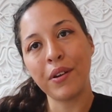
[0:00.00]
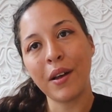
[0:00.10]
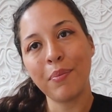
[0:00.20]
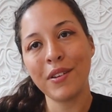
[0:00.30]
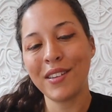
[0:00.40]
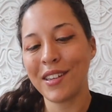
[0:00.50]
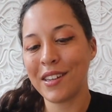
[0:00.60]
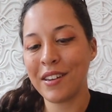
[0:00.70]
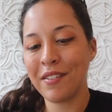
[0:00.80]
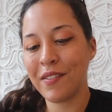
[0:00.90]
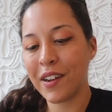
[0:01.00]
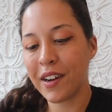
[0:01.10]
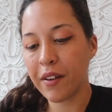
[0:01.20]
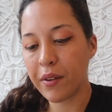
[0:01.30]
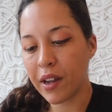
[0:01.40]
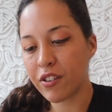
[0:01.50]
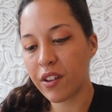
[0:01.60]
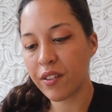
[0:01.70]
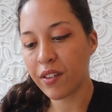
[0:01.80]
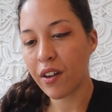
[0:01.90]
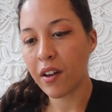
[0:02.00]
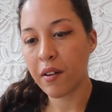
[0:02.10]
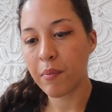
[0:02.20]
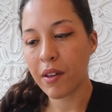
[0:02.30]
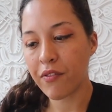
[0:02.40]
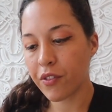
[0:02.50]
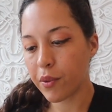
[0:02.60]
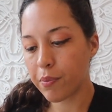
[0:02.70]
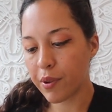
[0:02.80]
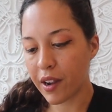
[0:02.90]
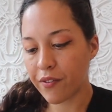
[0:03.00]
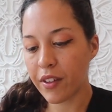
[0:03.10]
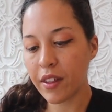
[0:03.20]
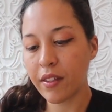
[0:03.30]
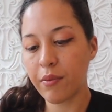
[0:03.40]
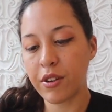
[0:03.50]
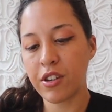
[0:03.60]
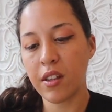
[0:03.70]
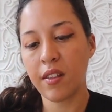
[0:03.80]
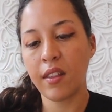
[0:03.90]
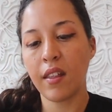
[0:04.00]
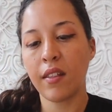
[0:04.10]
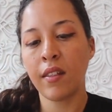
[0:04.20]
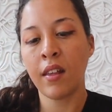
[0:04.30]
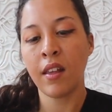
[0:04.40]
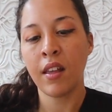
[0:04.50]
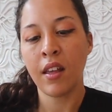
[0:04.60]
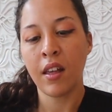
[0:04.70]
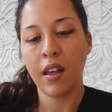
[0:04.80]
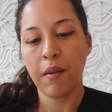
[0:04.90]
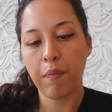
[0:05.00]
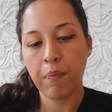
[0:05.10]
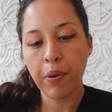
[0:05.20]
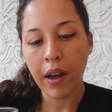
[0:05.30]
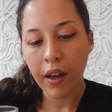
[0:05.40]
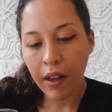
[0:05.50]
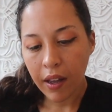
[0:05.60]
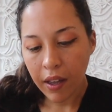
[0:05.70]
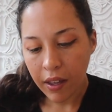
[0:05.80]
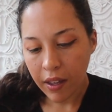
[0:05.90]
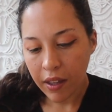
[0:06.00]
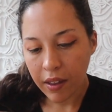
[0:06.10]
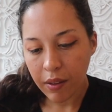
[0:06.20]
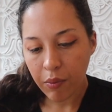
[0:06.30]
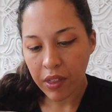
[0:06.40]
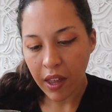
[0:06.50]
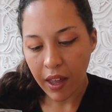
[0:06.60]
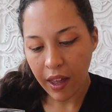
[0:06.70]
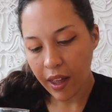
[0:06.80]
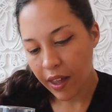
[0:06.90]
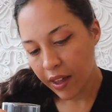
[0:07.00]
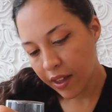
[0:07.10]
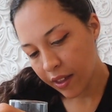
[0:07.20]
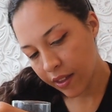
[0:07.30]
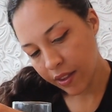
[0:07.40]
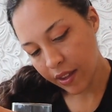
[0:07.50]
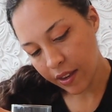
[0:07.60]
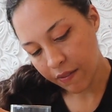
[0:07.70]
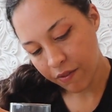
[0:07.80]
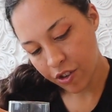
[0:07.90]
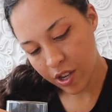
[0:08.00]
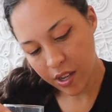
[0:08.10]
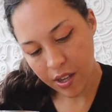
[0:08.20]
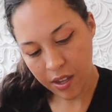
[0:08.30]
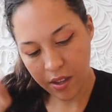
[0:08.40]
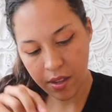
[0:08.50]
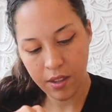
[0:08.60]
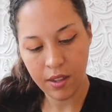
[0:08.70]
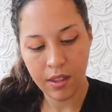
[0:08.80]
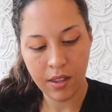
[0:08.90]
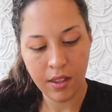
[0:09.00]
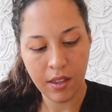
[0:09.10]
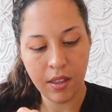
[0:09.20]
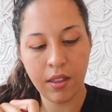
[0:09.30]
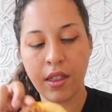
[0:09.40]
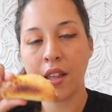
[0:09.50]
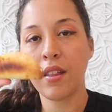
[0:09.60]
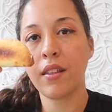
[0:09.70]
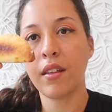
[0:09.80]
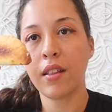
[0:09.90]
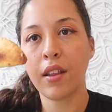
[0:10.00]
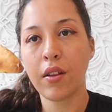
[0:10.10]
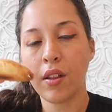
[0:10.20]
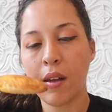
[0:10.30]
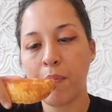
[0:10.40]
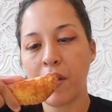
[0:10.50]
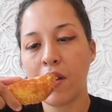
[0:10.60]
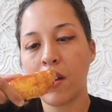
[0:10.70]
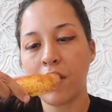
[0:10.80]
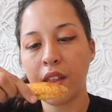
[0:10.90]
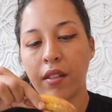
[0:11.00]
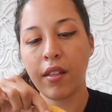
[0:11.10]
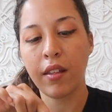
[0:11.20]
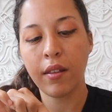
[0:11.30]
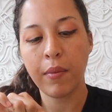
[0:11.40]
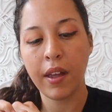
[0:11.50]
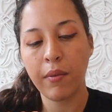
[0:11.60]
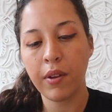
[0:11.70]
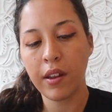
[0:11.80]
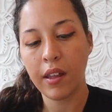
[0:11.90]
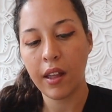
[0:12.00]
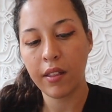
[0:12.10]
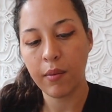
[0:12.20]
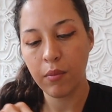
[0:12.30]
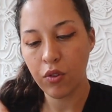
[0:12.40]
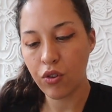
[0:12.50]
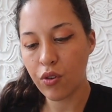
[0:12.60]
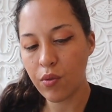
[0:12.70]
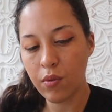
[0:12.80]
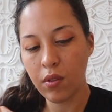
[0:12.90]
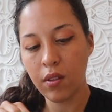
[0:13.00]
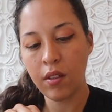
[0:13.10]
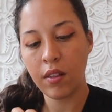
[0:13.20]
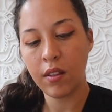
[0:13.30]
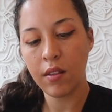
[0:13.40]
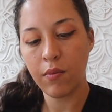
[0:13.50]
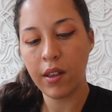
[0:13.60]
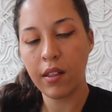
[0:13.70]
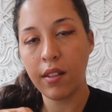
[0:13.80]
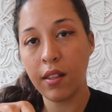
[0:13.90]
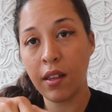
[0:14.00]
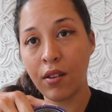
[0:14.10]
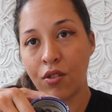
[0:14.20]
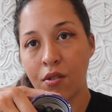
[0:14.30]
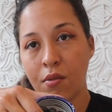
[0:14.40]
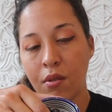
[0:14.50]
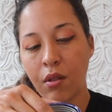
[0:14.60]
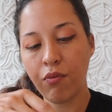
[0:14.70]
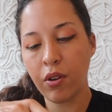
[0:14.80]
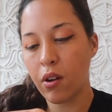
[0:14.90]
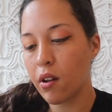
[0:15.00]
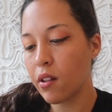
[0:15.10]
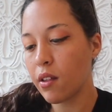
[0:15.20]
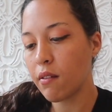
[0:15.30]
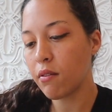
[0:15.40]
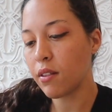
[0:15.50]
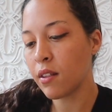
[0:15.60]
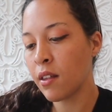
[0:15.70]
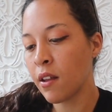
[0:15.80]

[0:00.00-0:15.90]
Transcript: appetit. Right now I just got my full breakfast, which is this pie with eggs and cheese, these little empanada things. Last time I had one, I had some tunes. We had zaytunes for olives,